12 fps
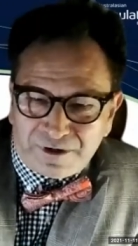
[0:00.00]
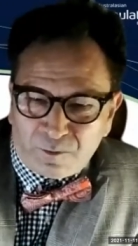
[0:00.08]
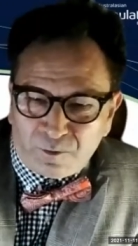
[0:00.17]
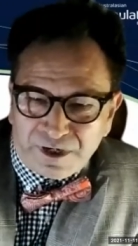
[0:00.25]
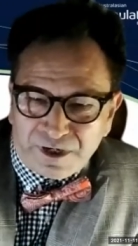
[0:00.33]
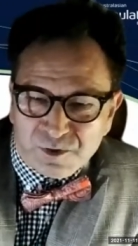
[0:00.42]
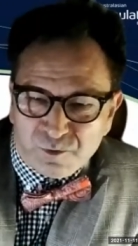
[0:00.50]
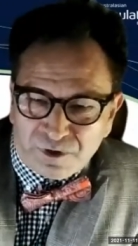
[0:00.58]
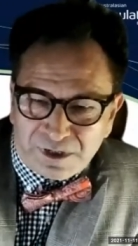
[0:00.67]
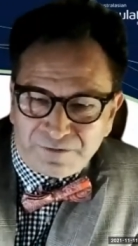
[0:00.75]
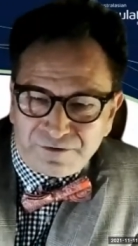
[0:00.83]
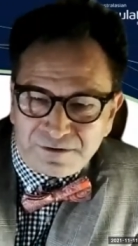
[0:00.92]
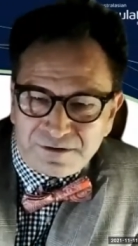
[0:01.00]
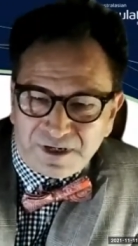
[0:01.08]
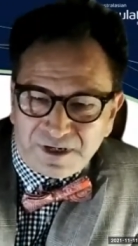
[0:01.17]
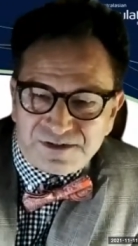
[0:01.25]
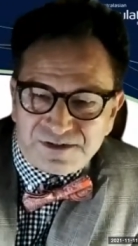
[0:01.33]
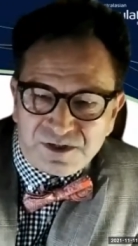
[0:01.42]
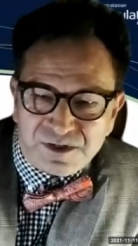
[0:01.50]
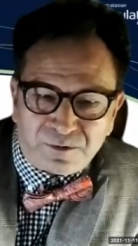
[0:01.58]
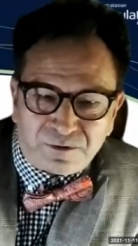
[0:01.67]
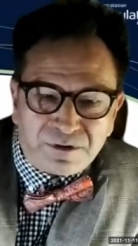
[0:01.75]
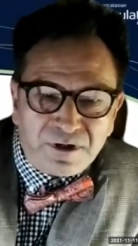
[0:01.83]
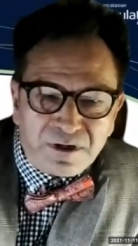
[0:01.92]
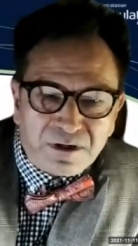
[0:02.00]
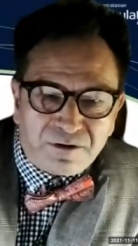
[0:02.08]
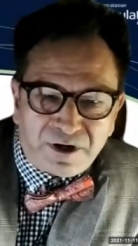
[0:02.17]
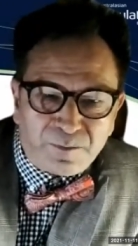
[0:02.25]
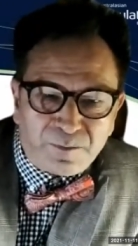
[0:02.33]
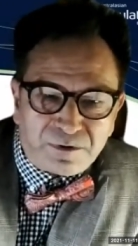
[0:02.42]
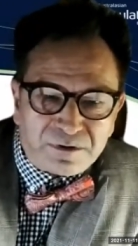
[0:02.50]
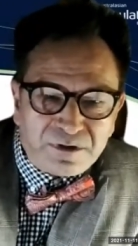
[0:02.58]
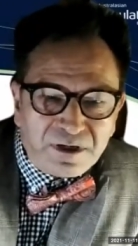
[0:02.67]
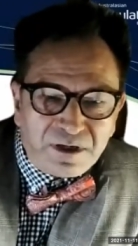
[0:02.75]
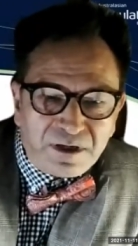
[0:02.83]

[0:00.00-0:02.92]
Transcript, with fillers: our work is relevant, accessible, credible,